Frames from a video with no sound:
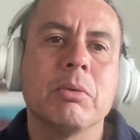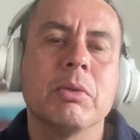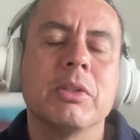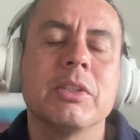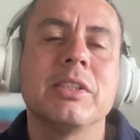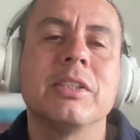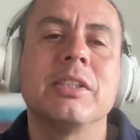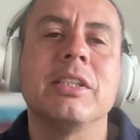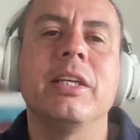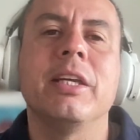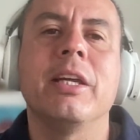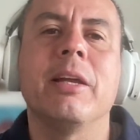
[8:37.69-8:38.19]
I
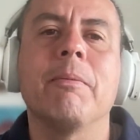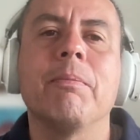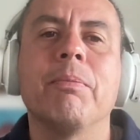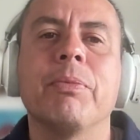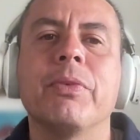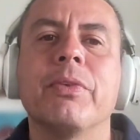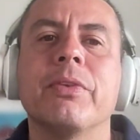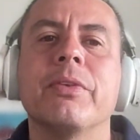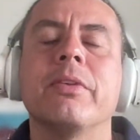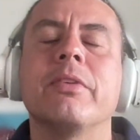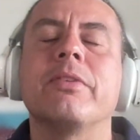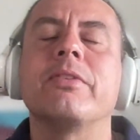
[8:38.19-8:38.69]
was
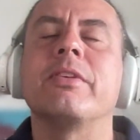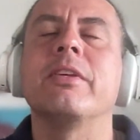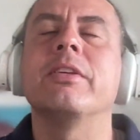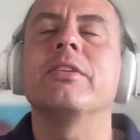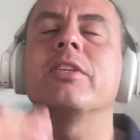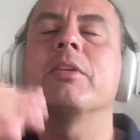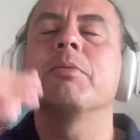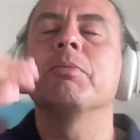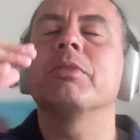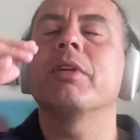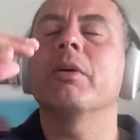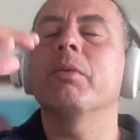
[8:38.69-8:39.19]
seeing
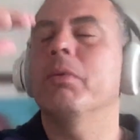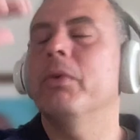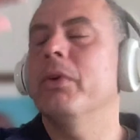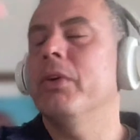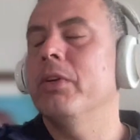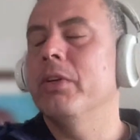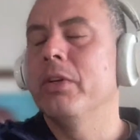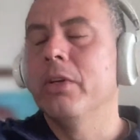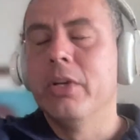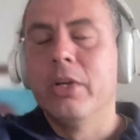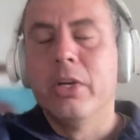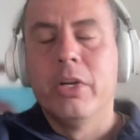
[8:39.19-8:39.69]
systems that
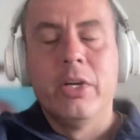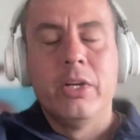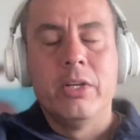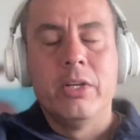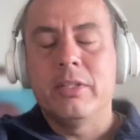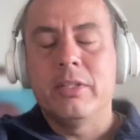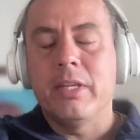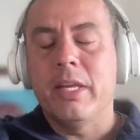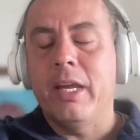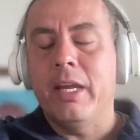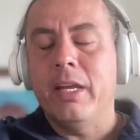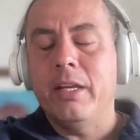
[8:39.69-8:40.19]
were
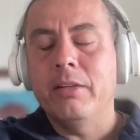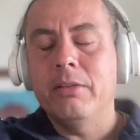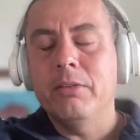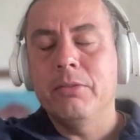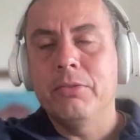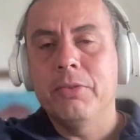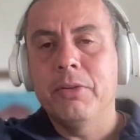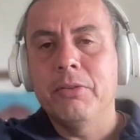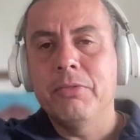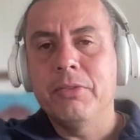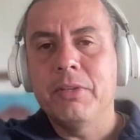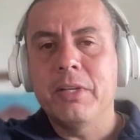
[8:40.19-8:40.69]
10,
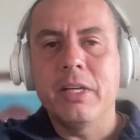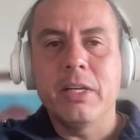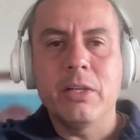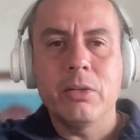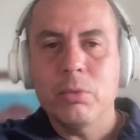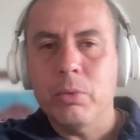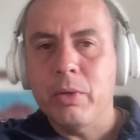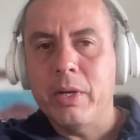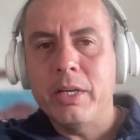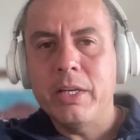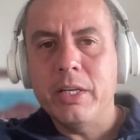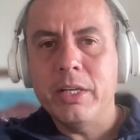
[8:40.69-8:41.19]

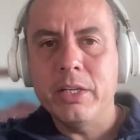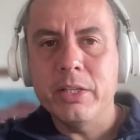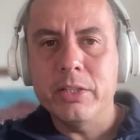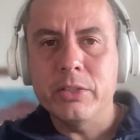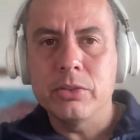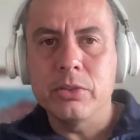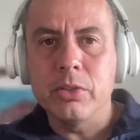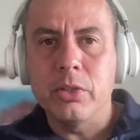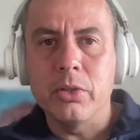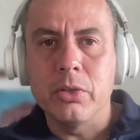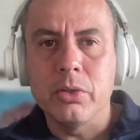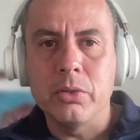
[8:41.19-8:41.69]
15, 20
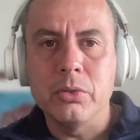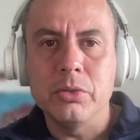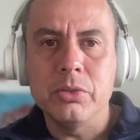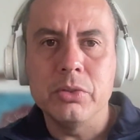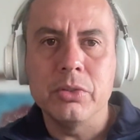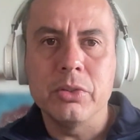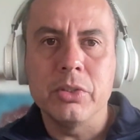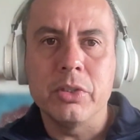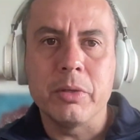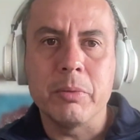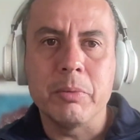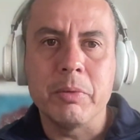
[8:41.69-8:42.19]
years old.
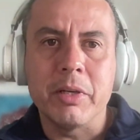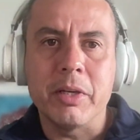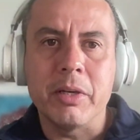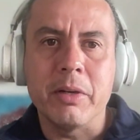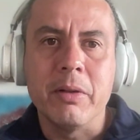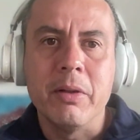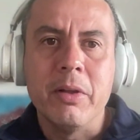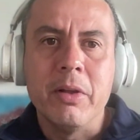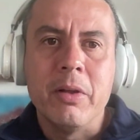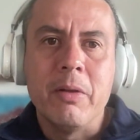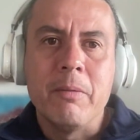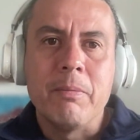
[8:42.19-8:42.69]
You know what I
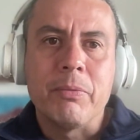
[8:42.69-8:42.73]
mean?